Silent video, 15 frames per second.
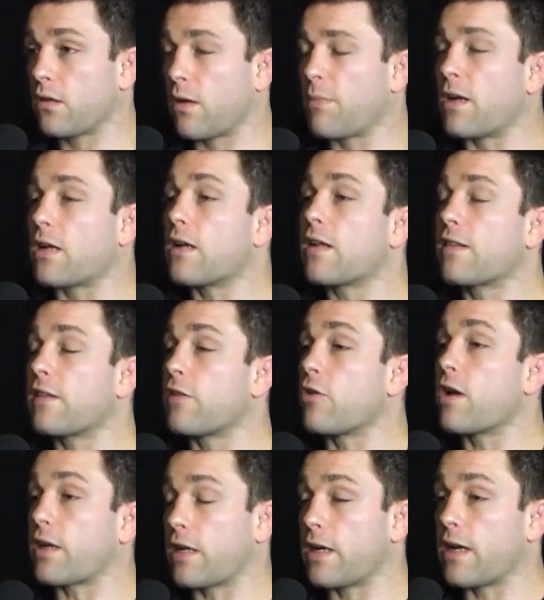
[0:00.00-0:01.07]
I mean, not that
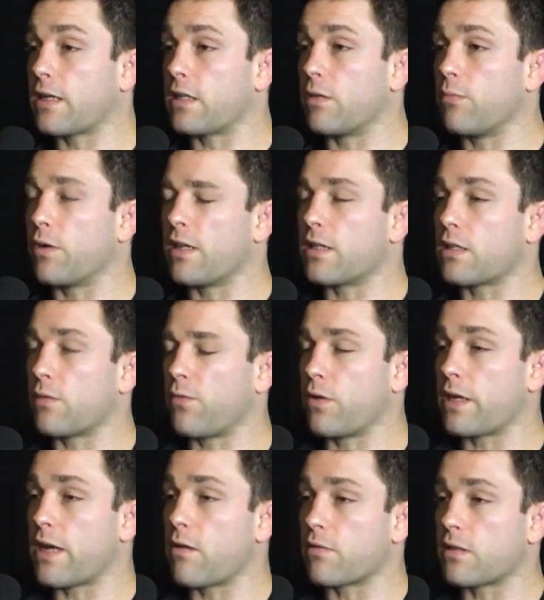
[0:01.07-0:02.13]
they're not connected, but it's
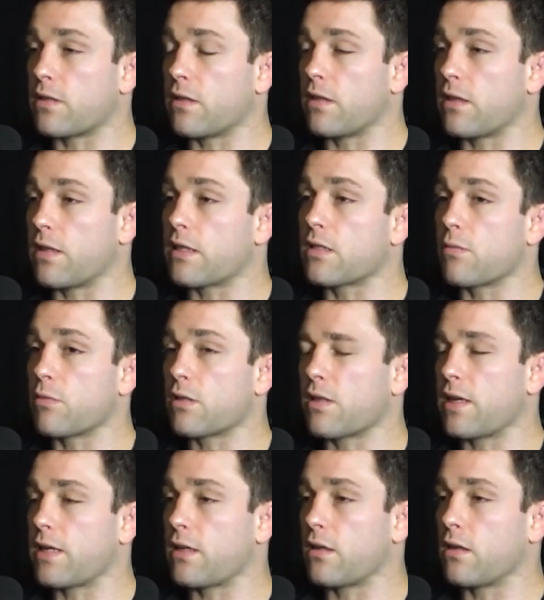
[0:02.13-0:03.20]
funny how it's almost
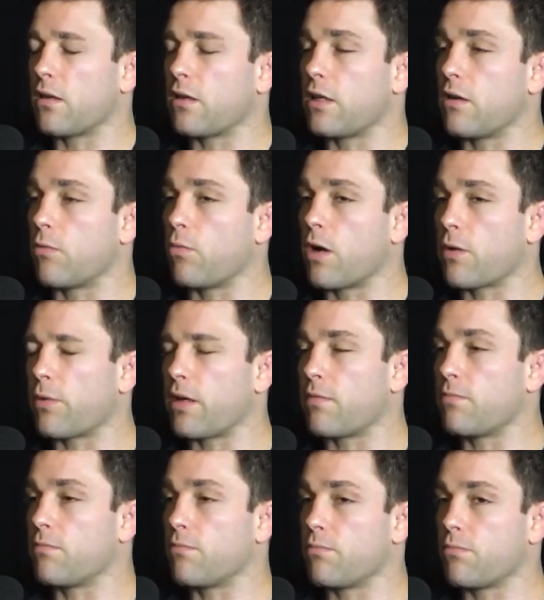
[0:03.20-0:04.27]
like you know, why do we
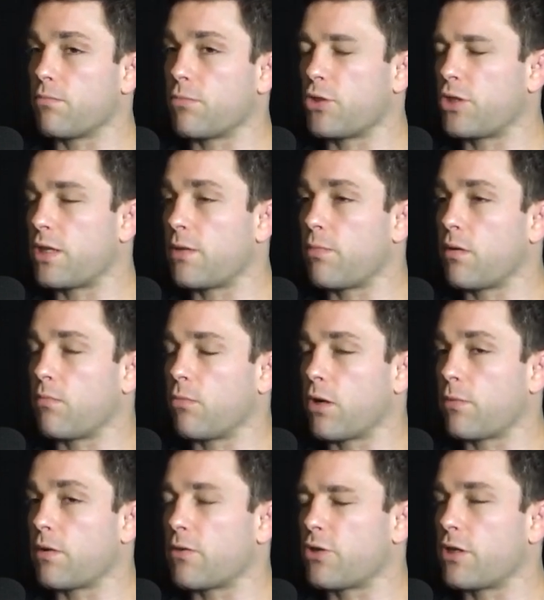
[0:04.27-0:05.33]
have
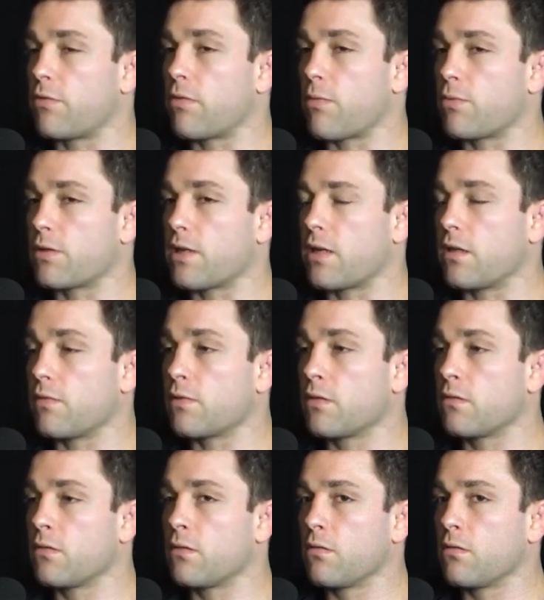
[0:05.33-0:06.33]
shitty representatives?